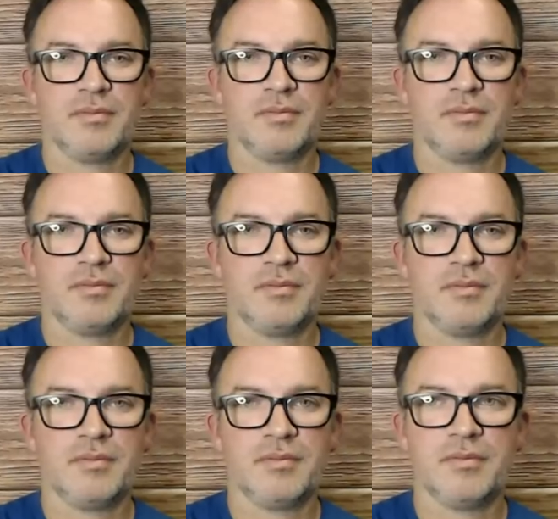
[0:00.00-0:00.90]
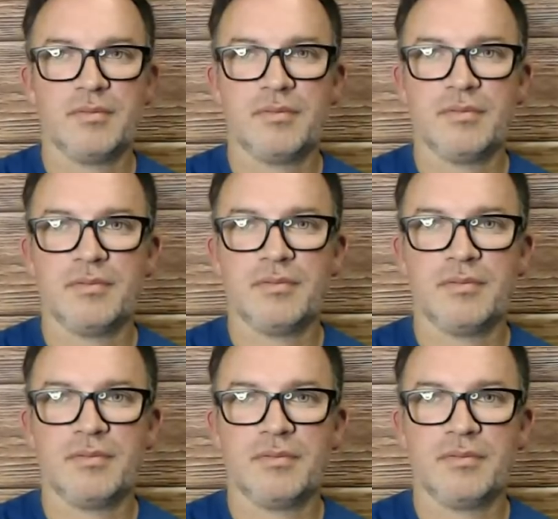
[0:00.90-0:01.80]

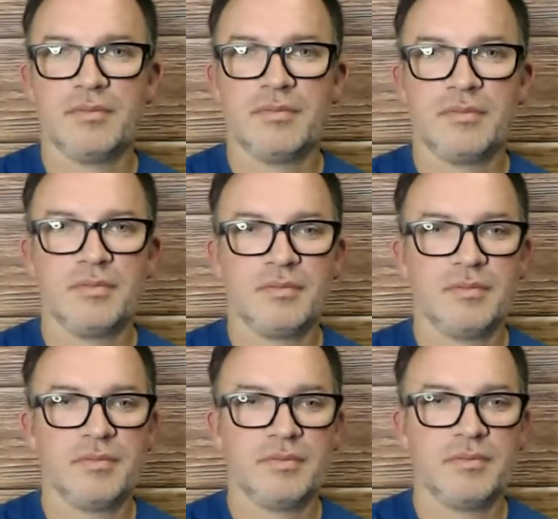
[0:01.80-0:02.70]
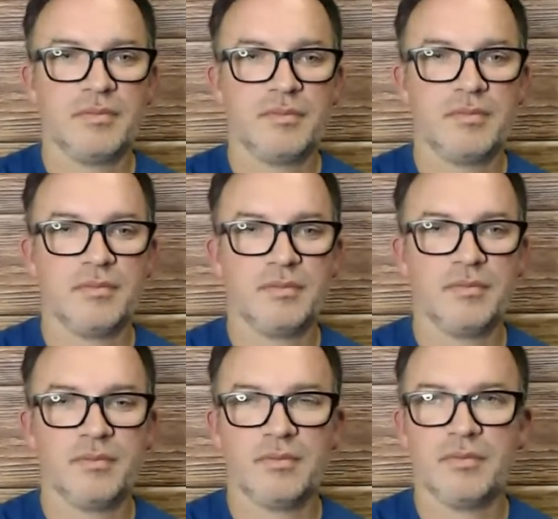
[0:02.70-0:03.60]

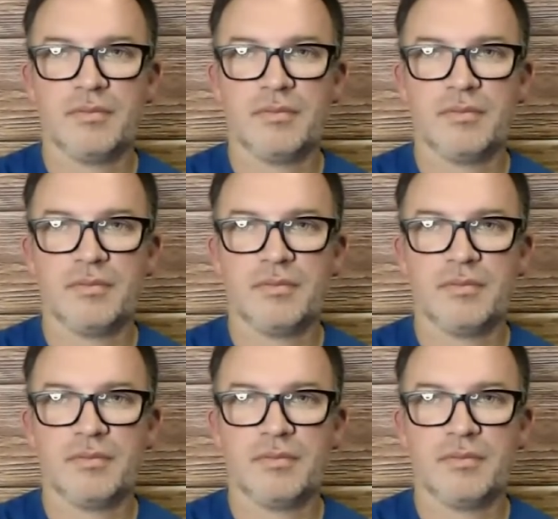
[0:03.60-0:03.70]
The person shown says nothing.